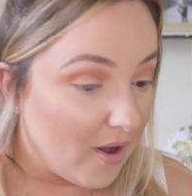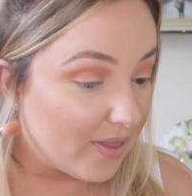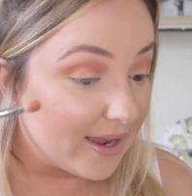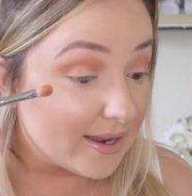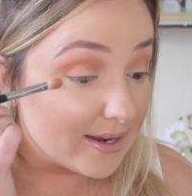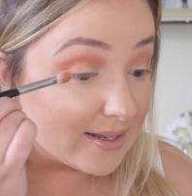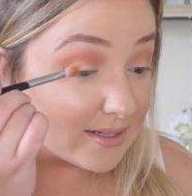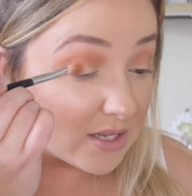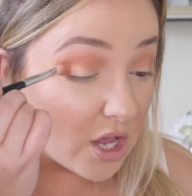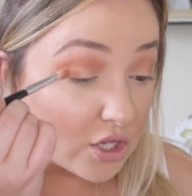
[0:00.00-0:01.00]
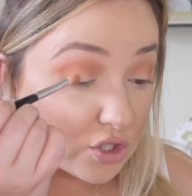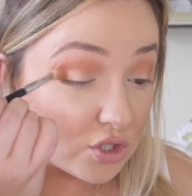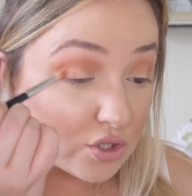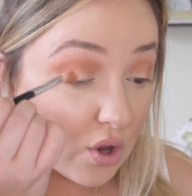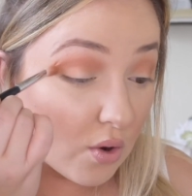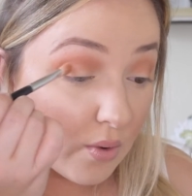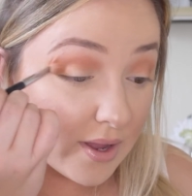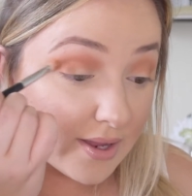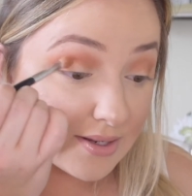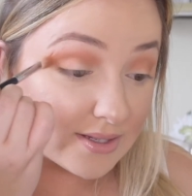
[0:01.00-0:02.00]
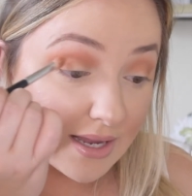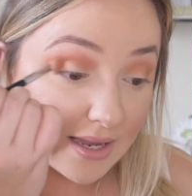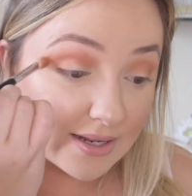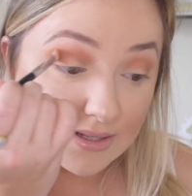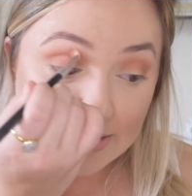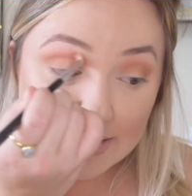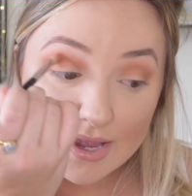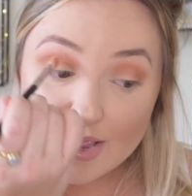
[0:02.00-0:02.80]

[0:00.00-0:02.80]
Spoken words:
Like, it is so intense.